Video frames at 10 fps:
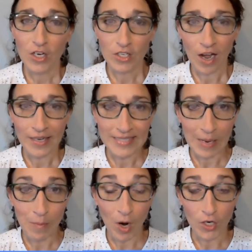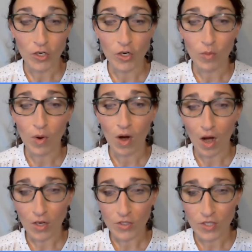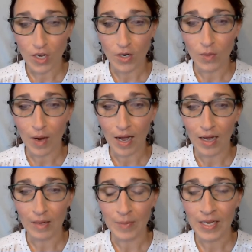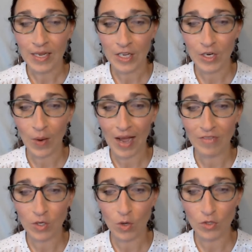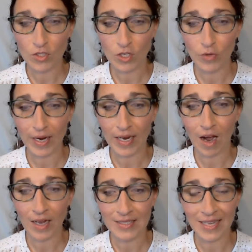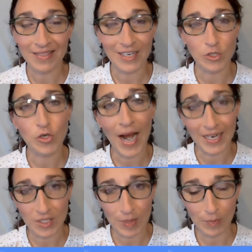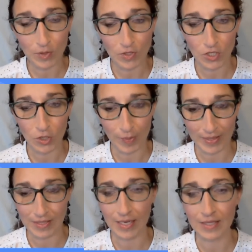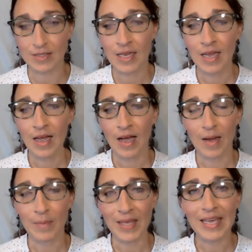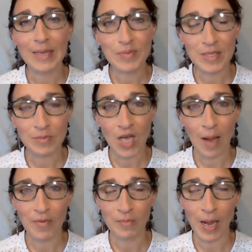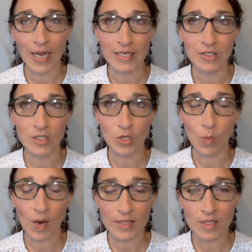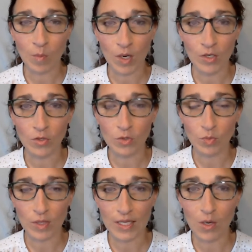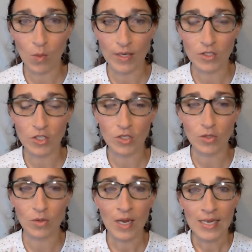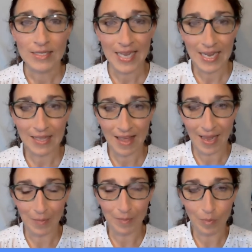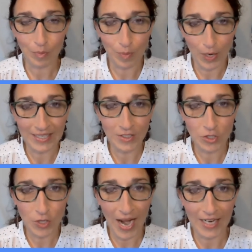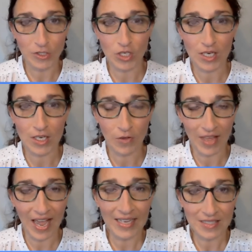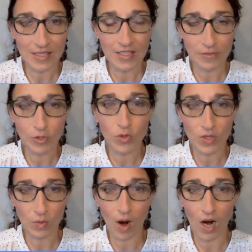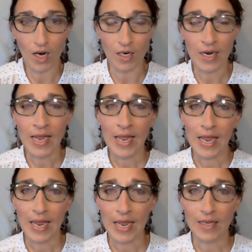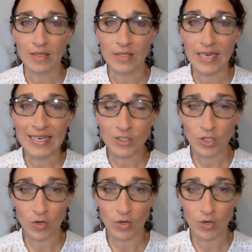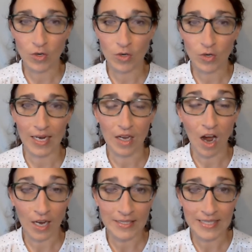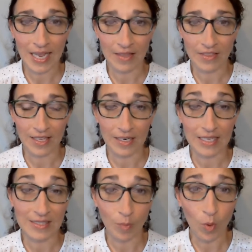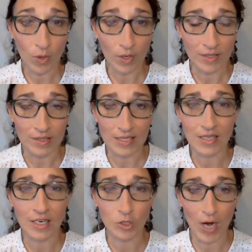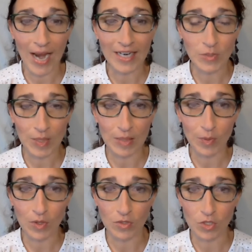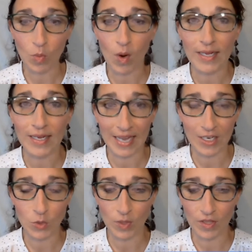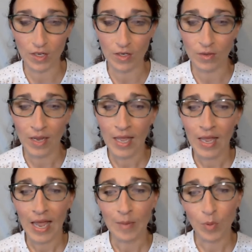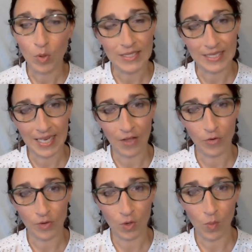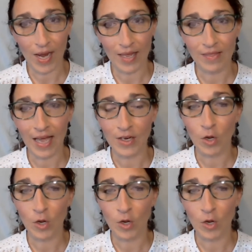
a good content marketer will also um, you know have a goal to create content that attracts people to your business um, that keeps them top of mind you want someone who's really going to take that brand strategy you know the essence of who you are and integrate the content that is important that's going to attract people to want to engage with you and pull it together in a way